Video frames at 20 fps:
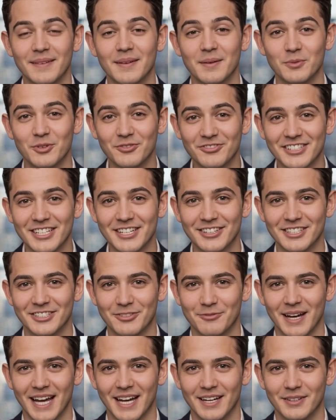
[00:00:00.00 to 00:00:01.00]
We've seen this
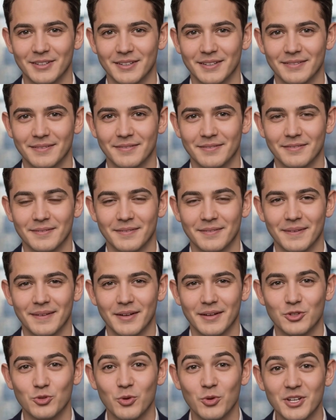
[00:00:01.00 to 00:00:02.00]
pattern.
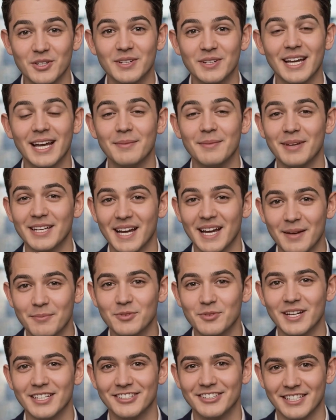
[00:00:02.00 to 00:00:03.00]
Twitter API
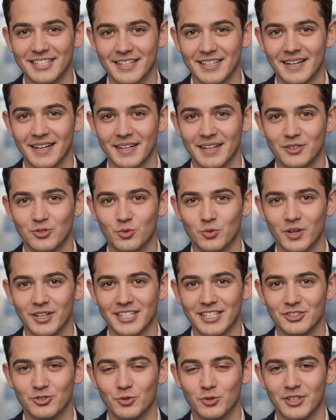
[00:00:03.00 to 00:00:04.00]
pricing,
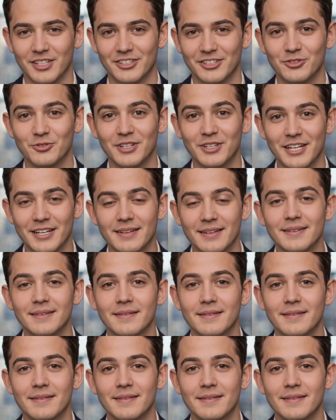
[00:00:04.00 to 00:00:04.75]
2023,